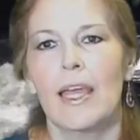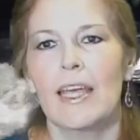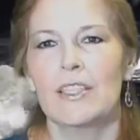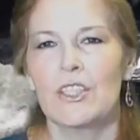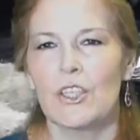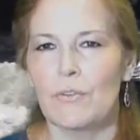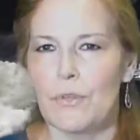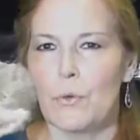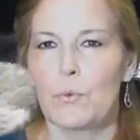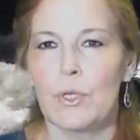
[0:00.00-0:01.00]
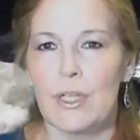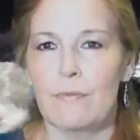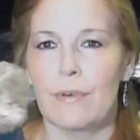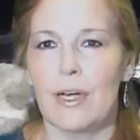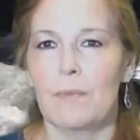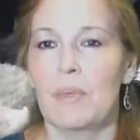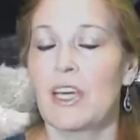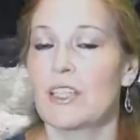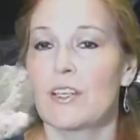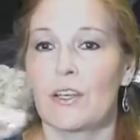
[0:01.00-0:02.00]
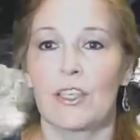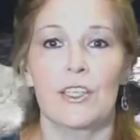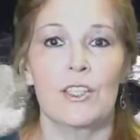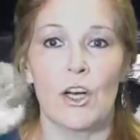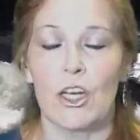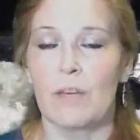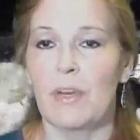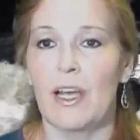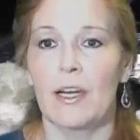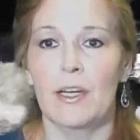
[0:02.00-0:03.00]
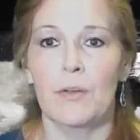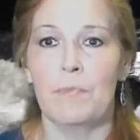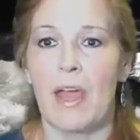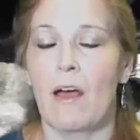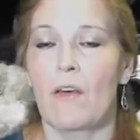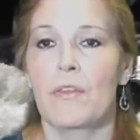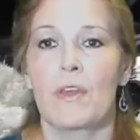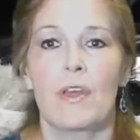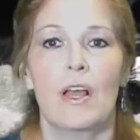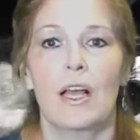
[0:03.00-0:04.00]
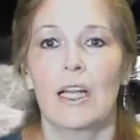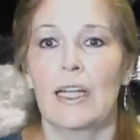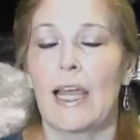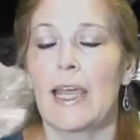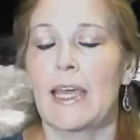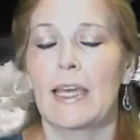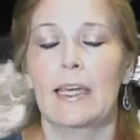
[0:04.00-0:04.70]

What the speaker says: it's going to feel really funny, because they're going to start coming out of your mouth like